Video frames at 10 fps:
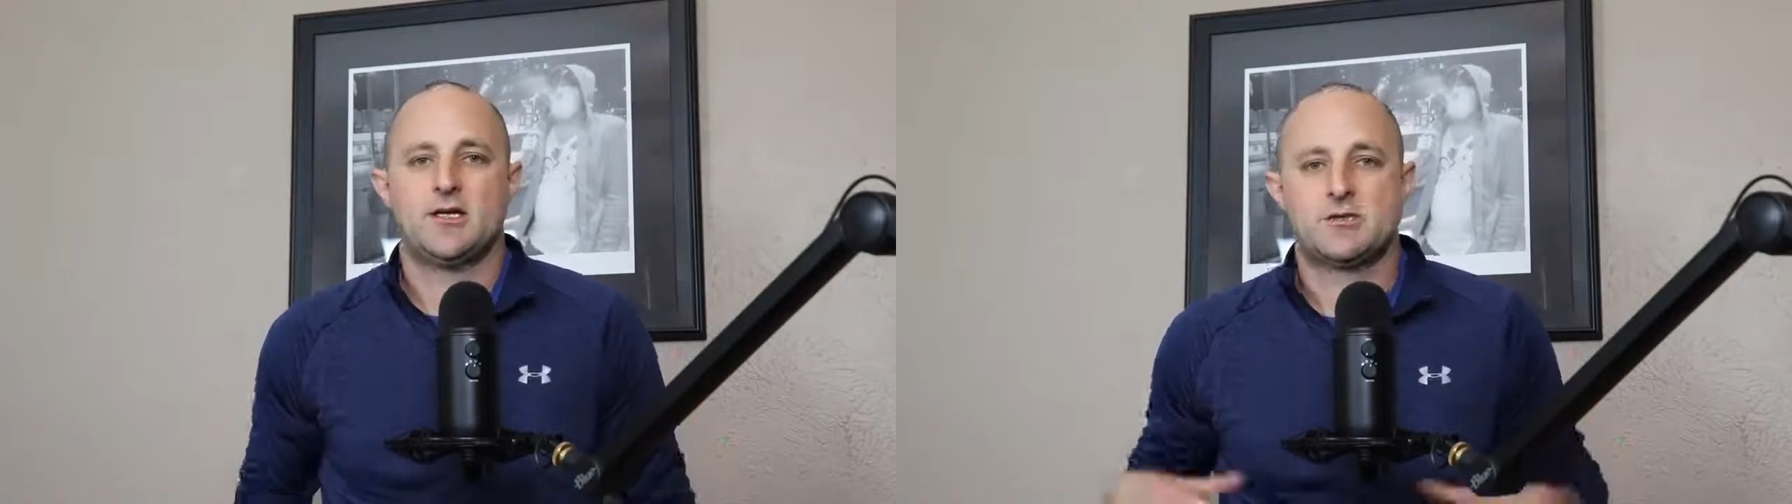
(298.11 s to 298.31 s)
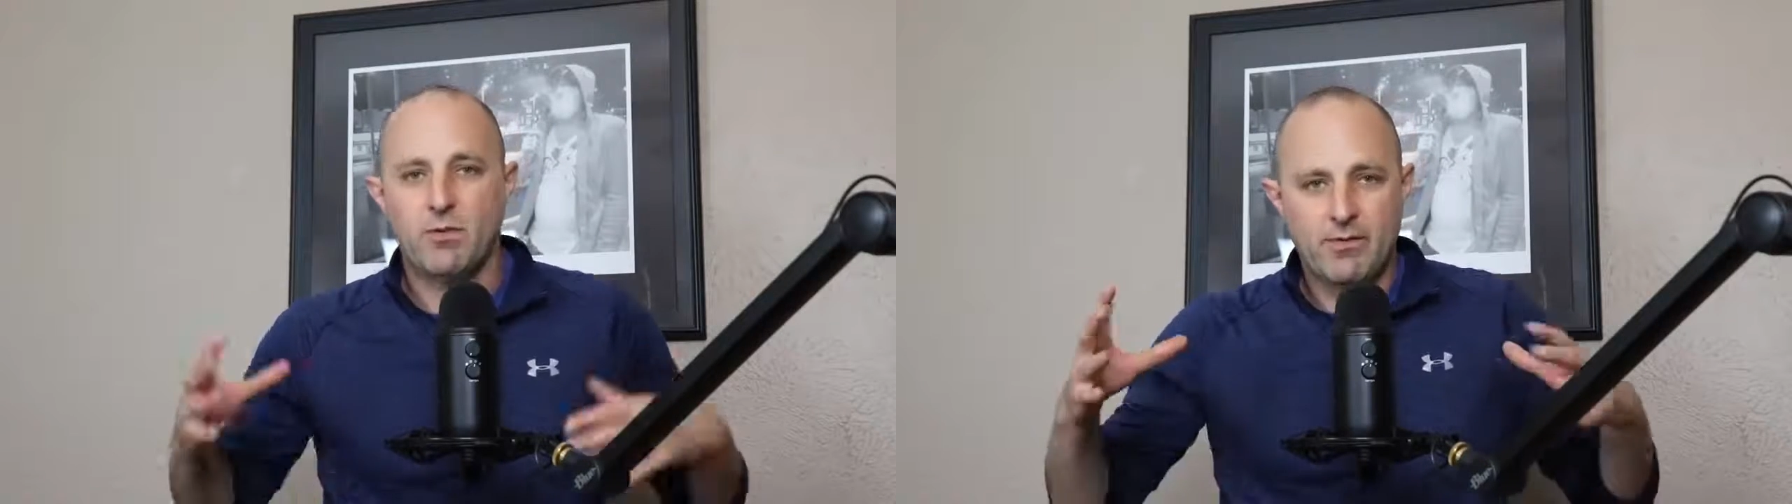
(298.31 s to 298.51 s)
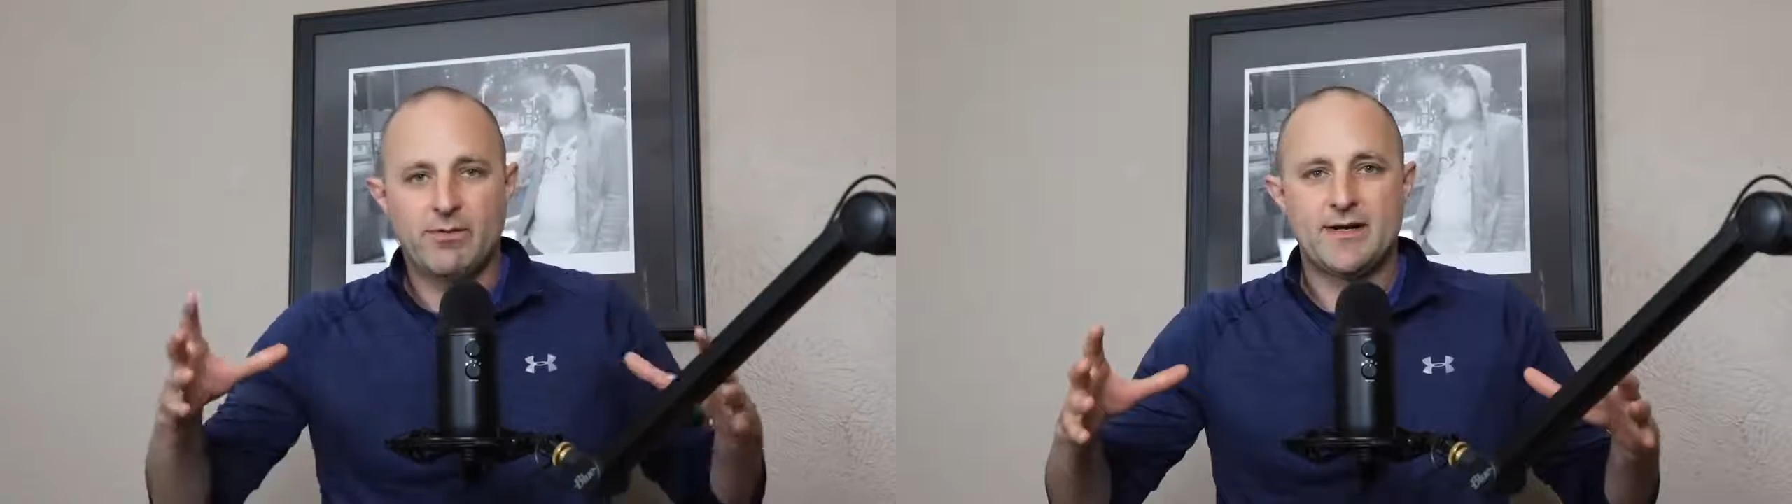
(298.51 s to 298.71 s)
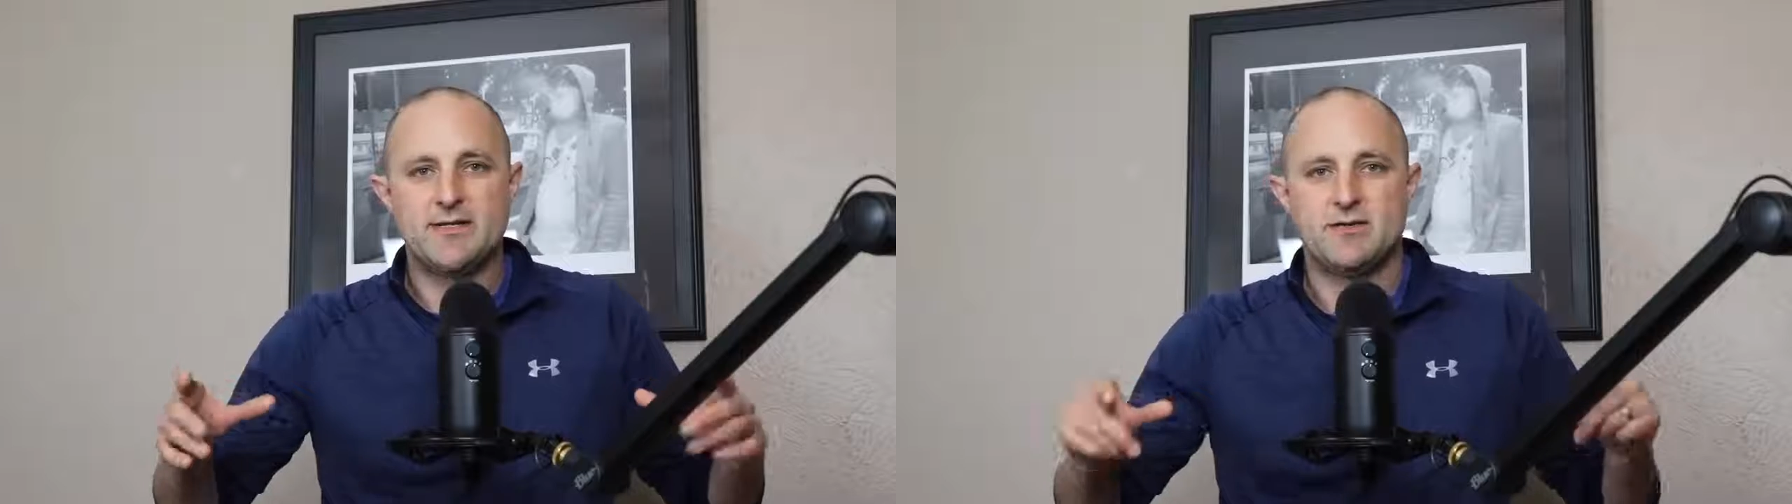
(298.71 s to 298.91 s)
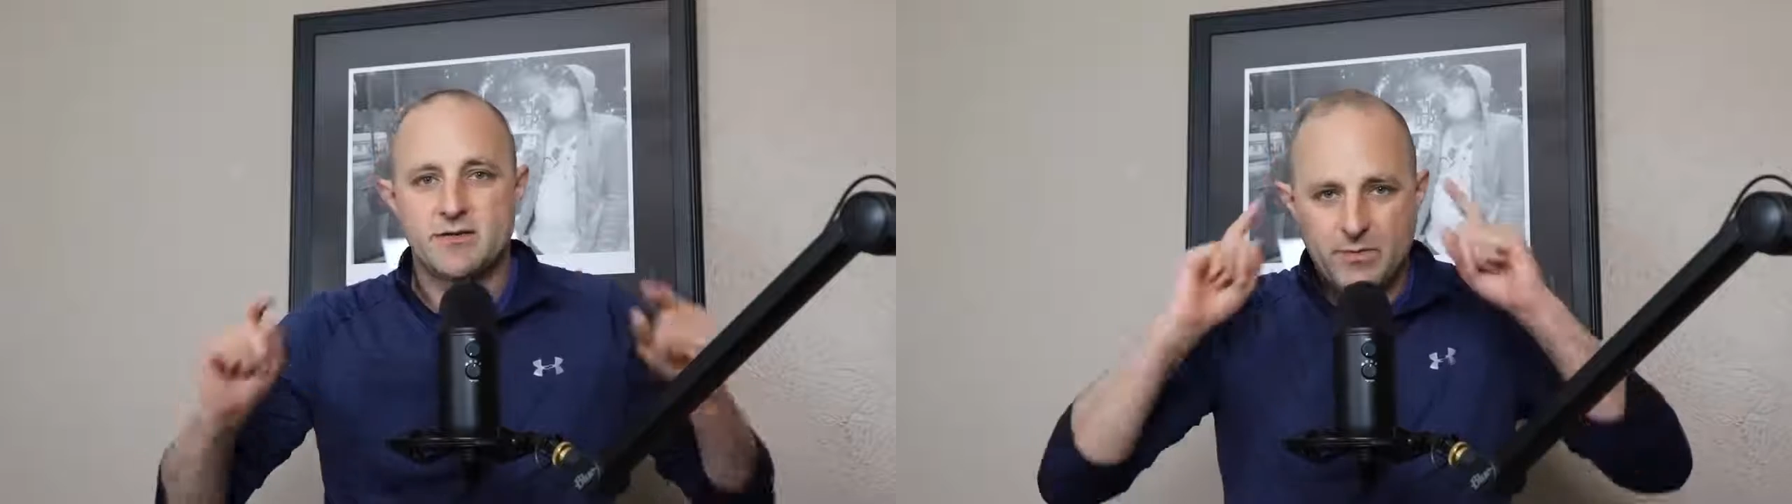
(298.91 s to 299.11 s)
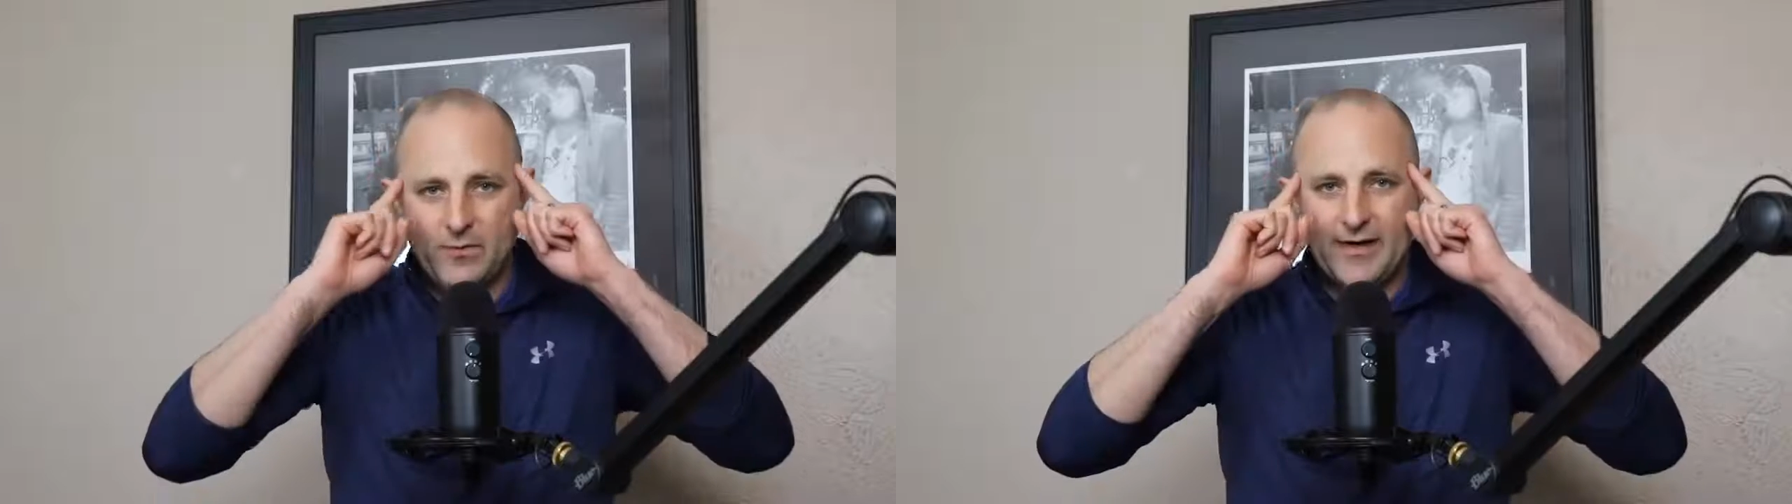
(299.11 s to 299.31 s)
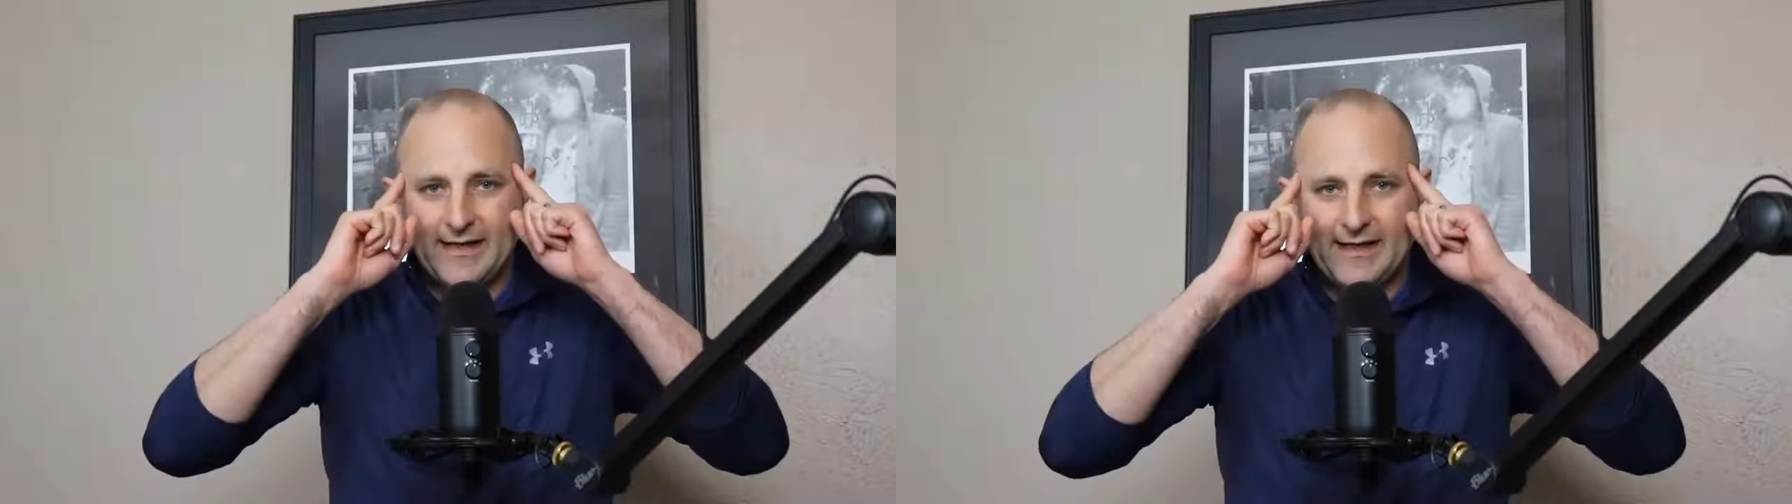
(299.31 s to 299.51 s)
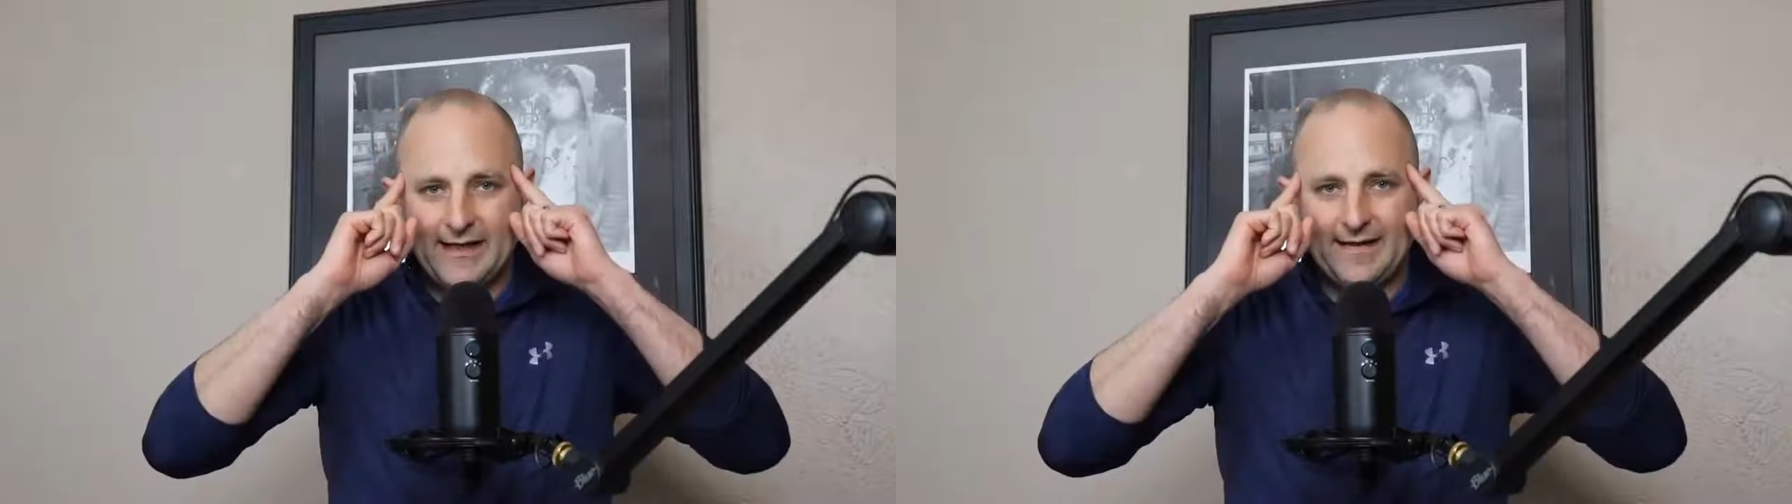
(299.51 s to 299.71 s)
So what we want to do is we want to
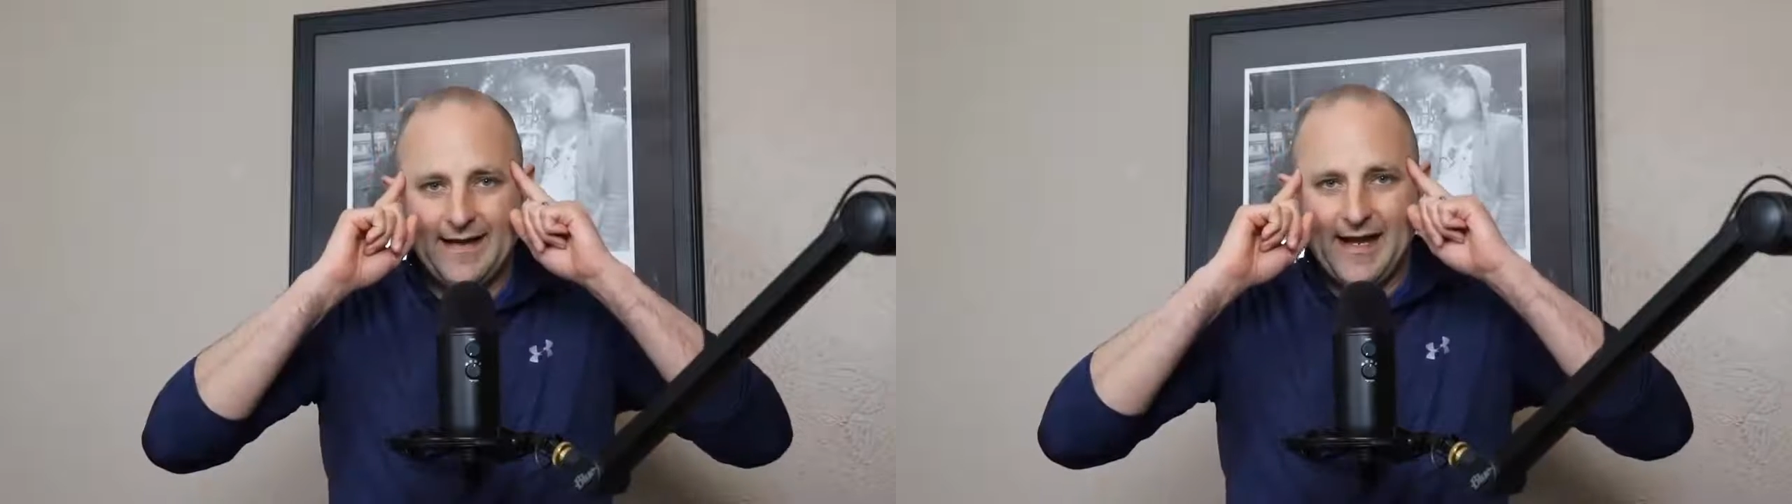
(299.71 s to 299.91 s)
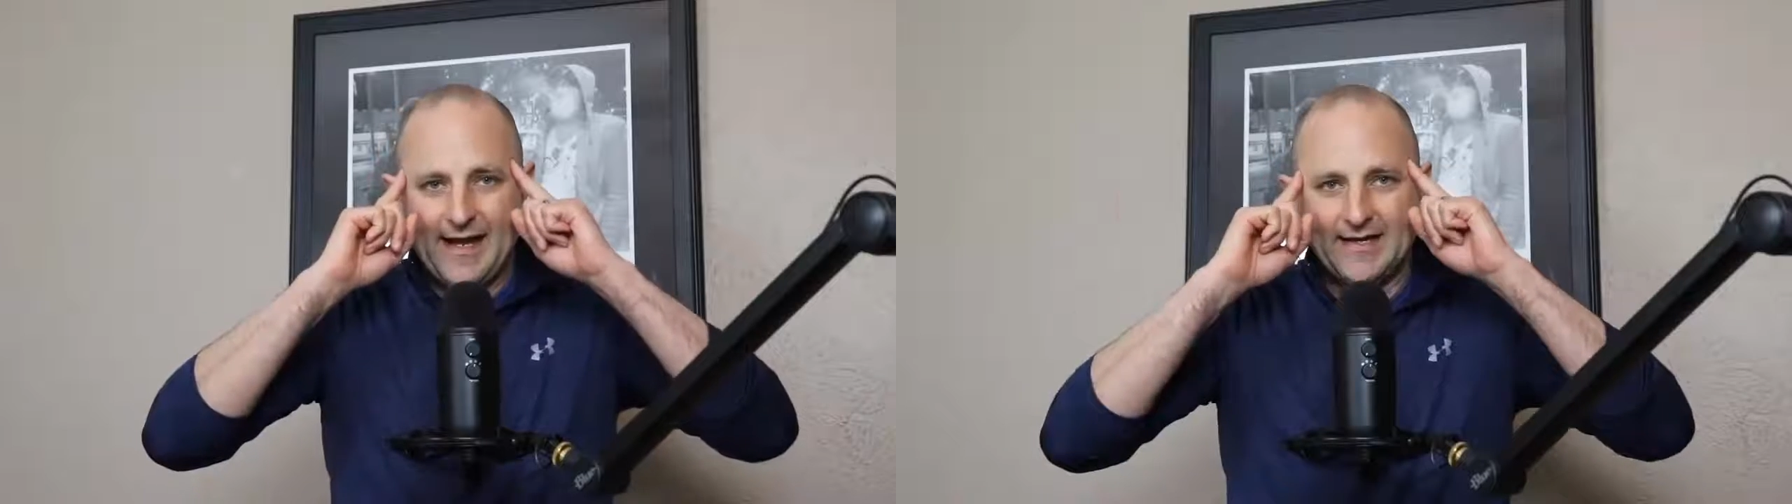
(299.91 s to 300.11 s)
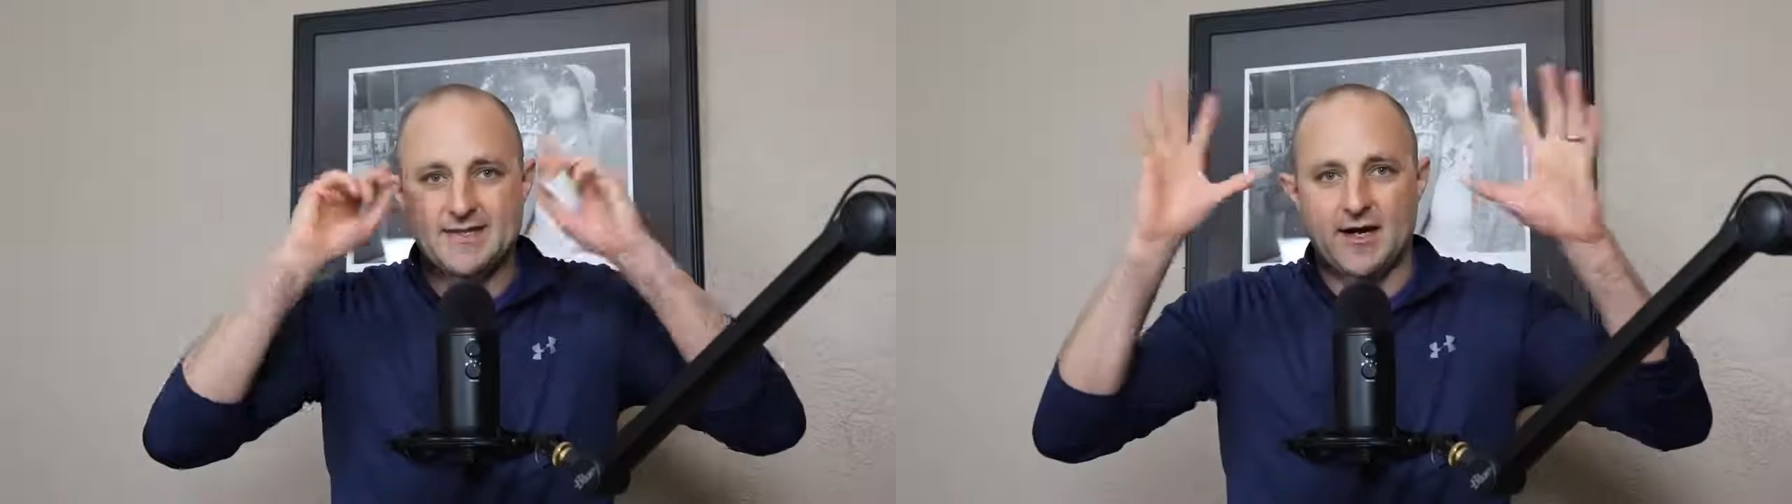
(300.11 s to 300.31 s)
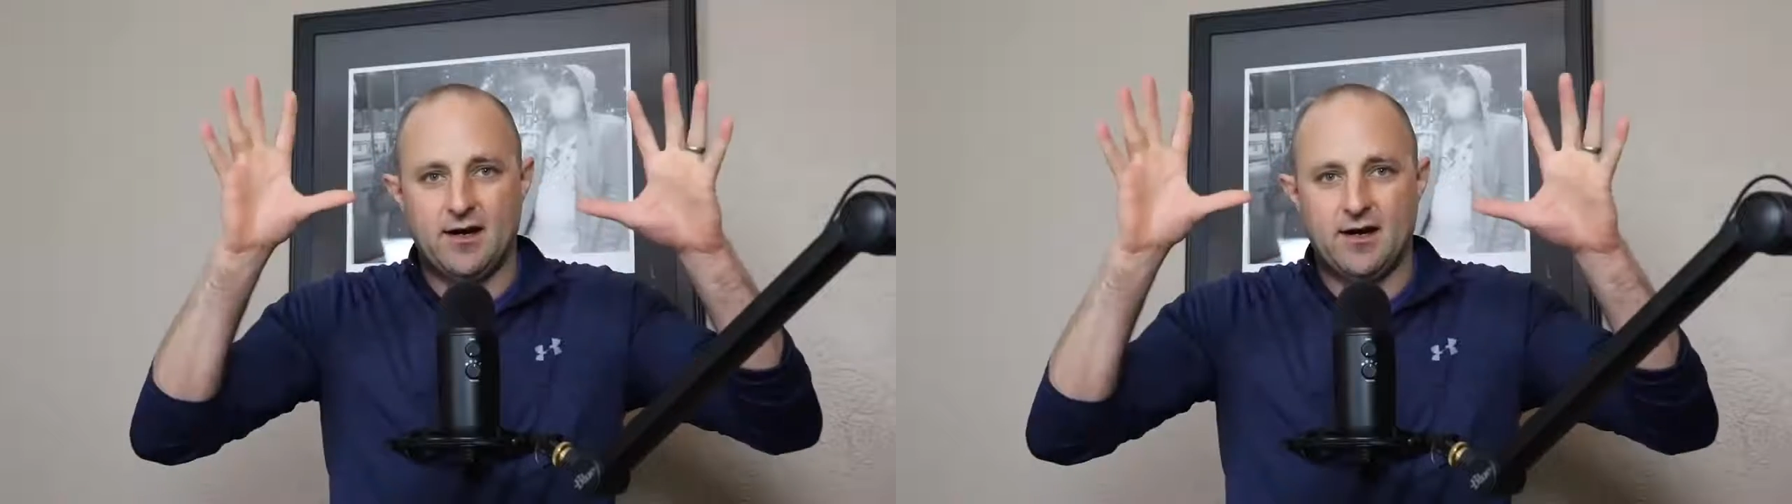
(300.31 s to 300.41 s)
get in the heads